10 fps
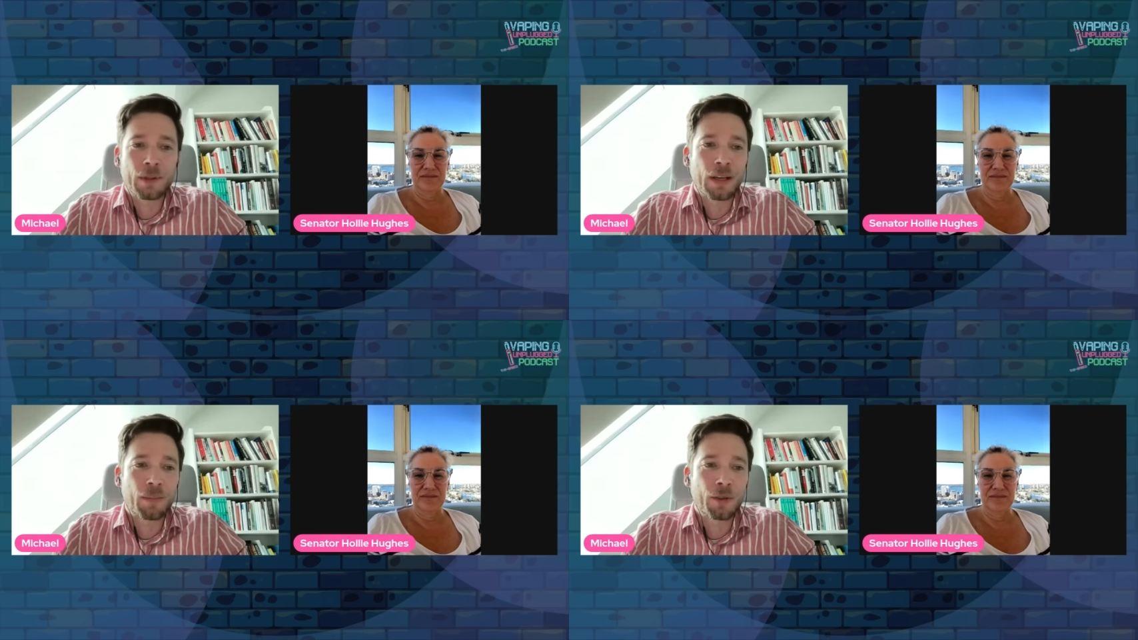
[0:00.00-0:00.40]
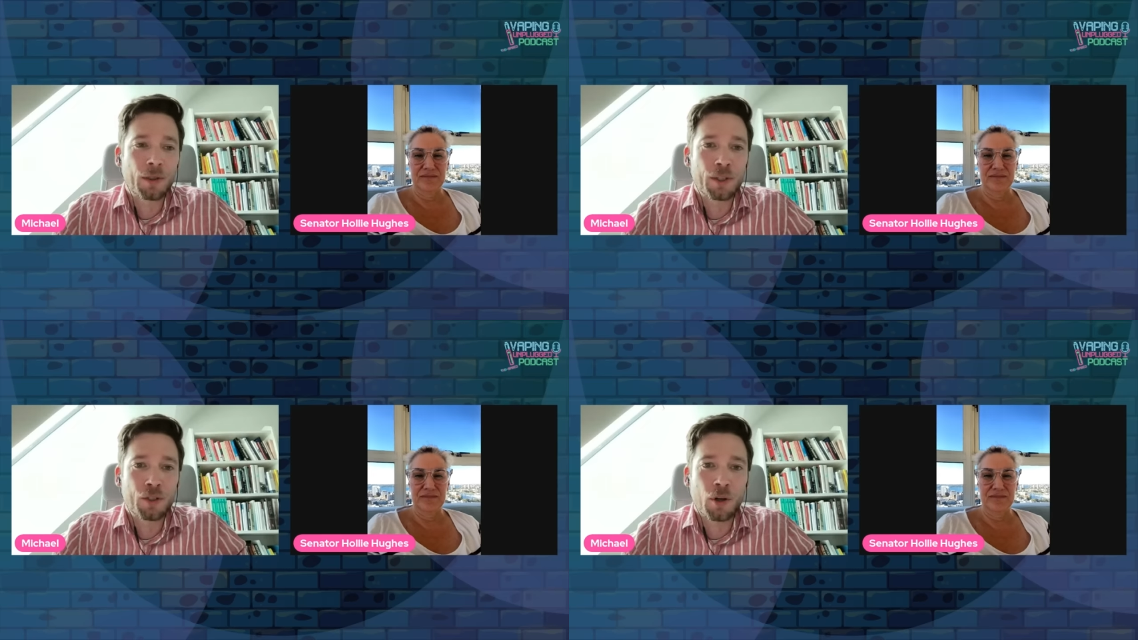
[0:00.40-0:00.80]

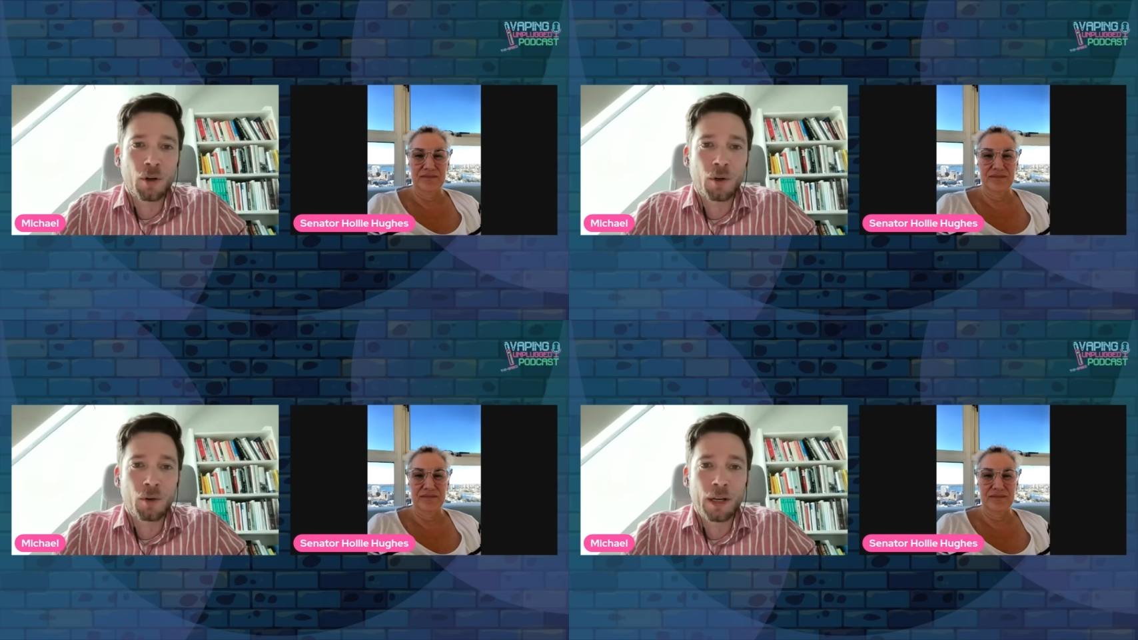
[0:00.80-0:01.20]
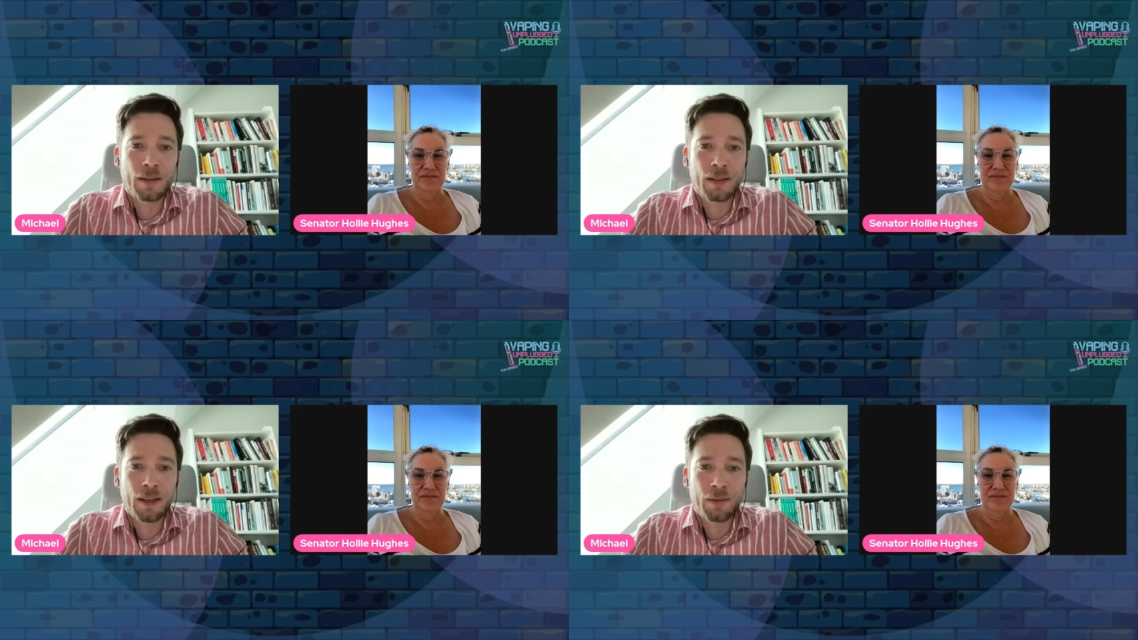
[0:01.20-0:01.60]
Speaker 1: WHO
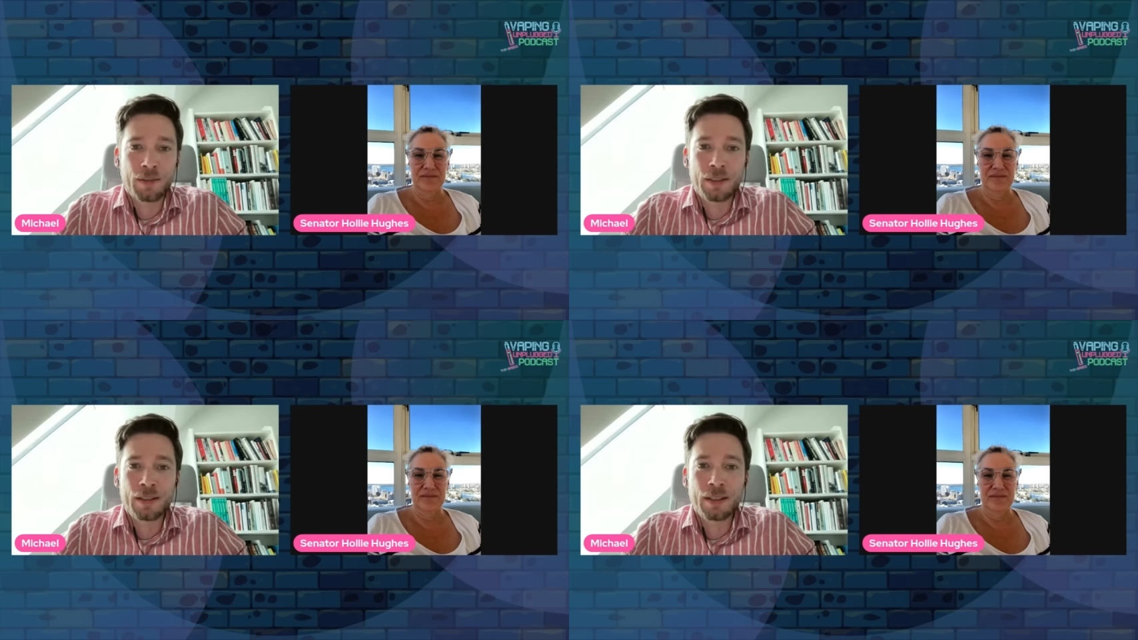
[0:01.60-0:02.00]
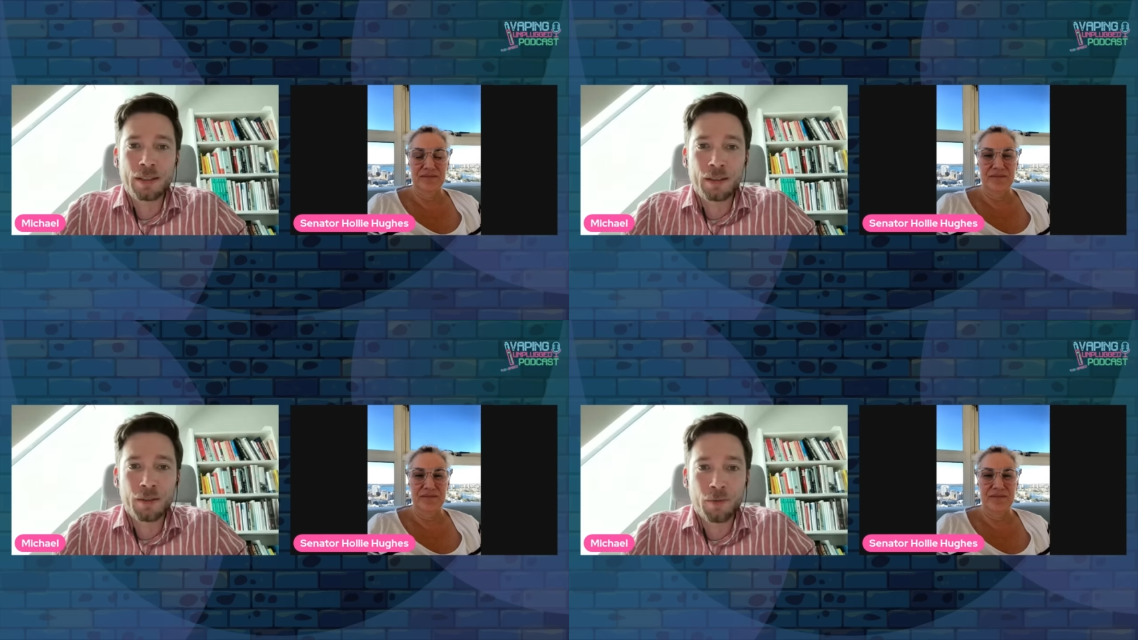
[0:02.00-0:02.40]
and the
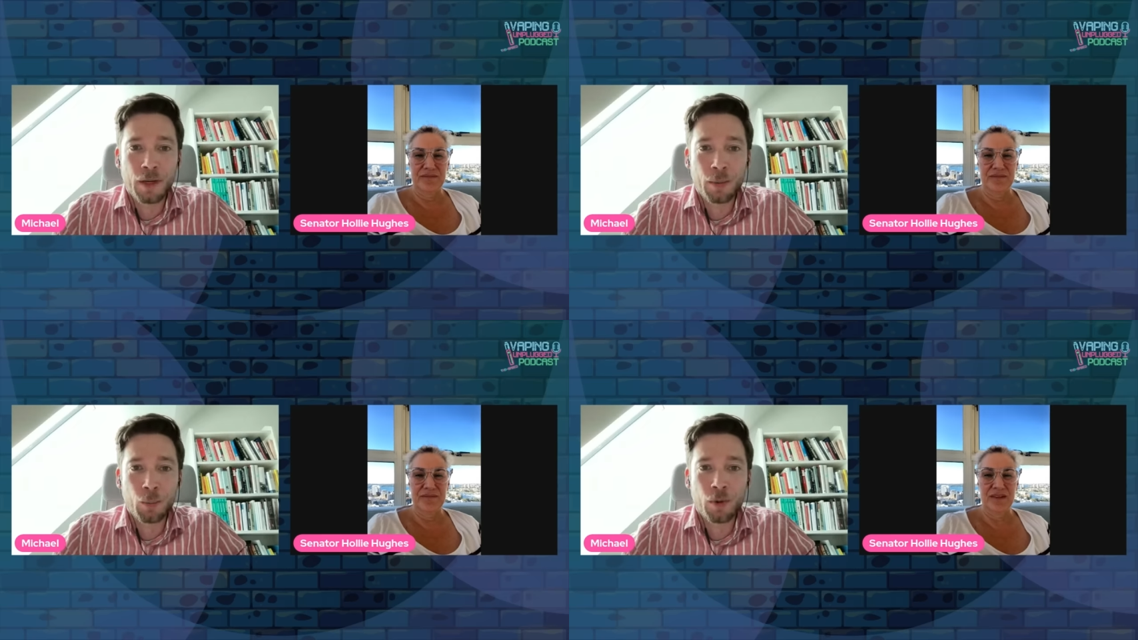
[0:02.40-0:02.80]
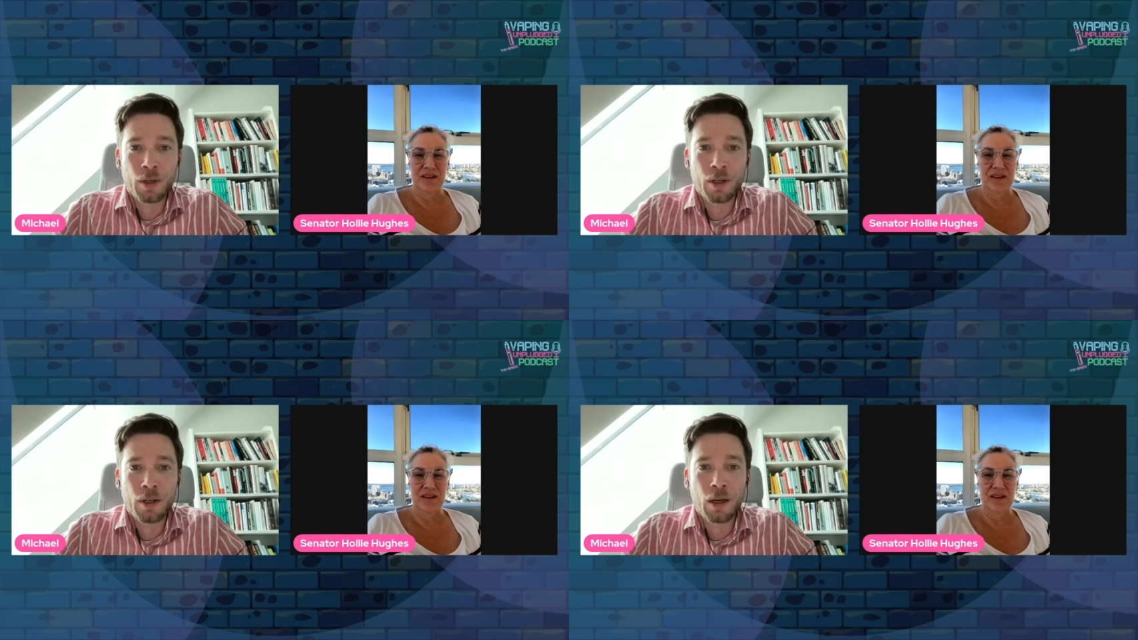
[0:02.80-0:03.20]
FCTC
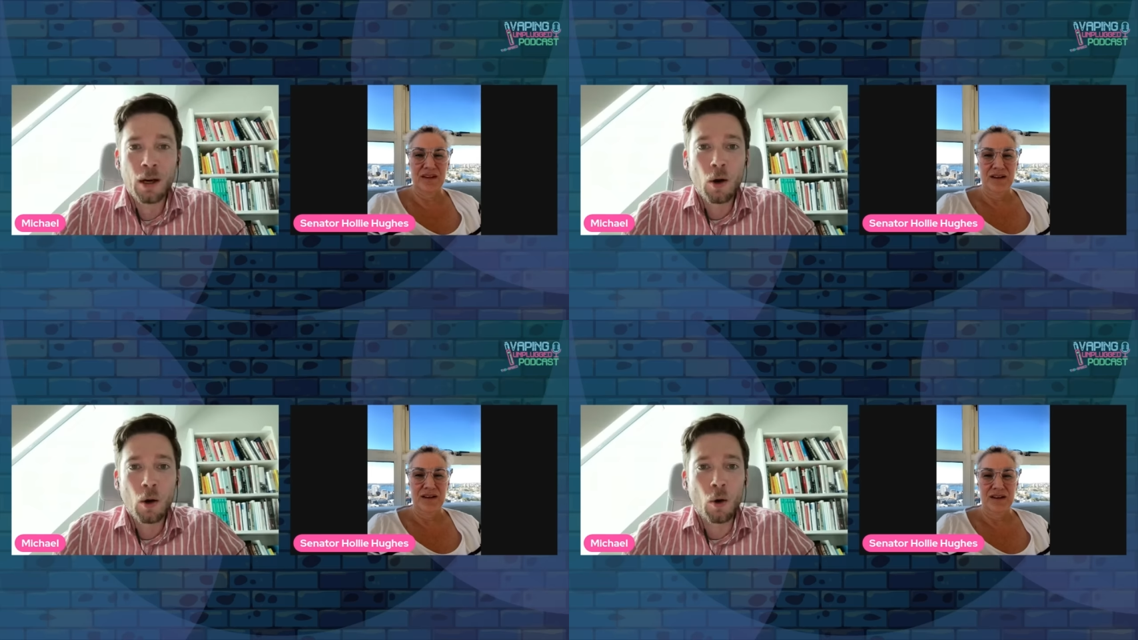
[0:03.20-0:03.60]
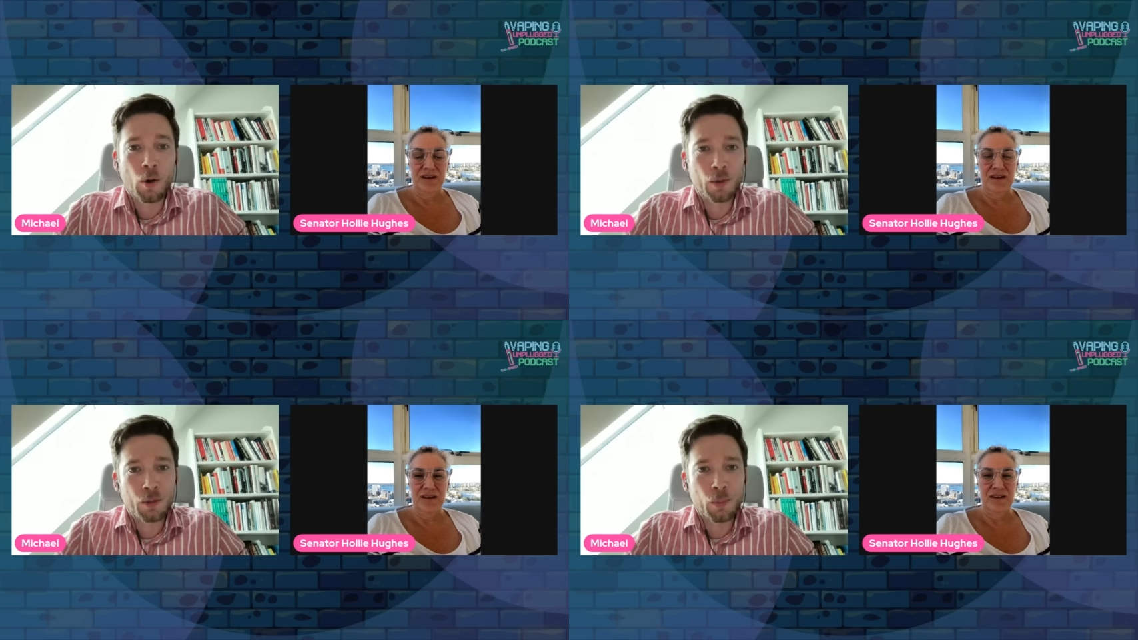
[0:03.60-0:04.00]
framework
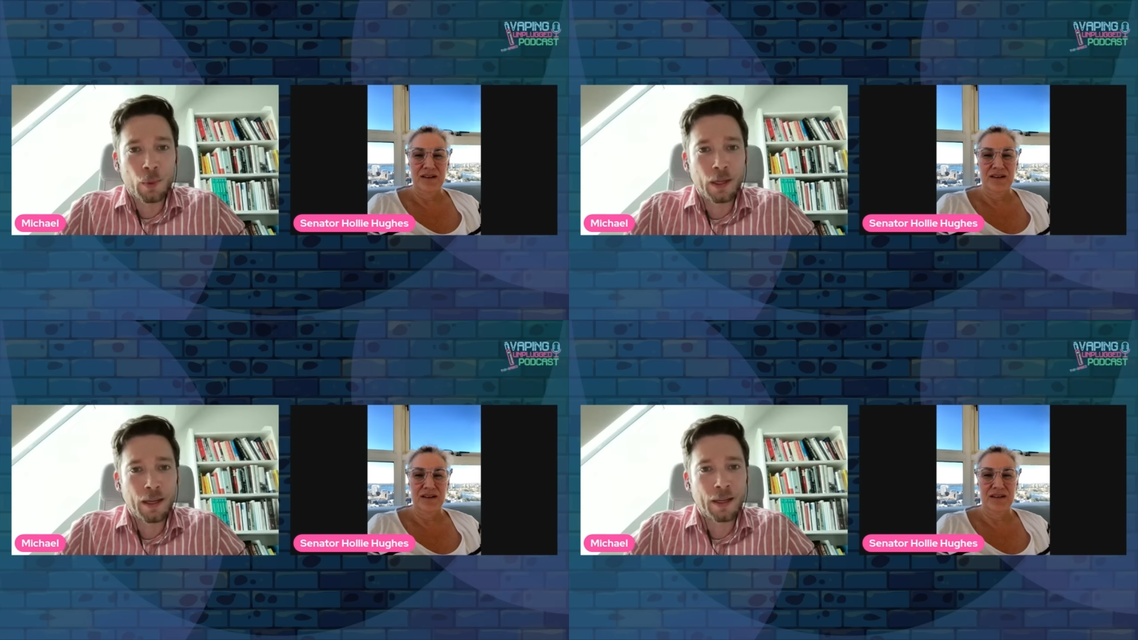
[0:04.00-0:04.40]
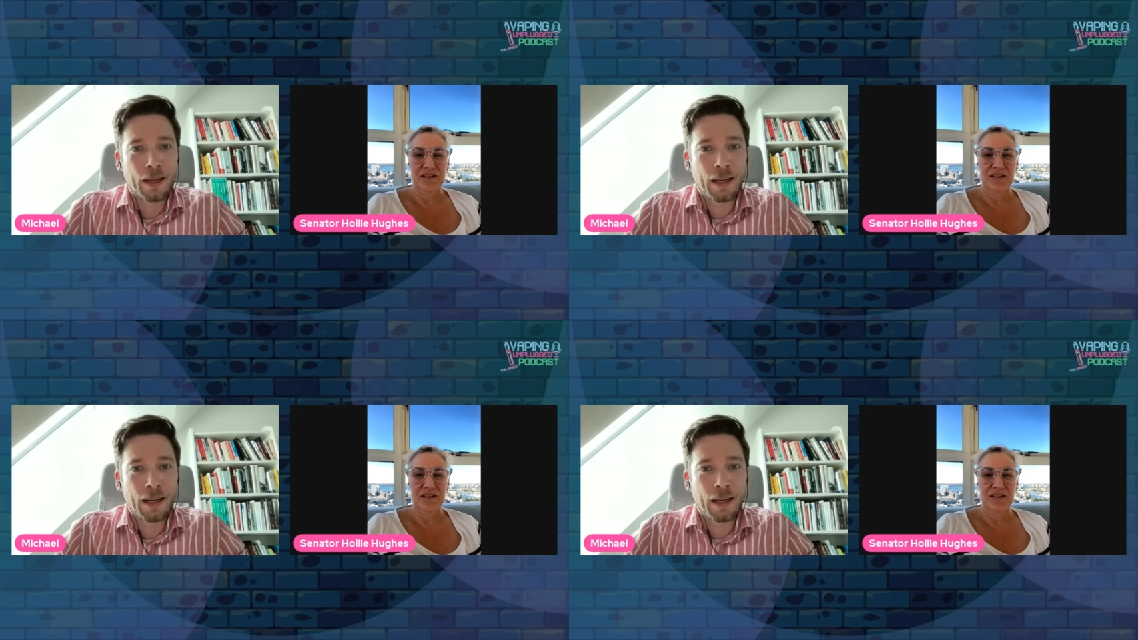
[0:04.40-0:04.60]
also play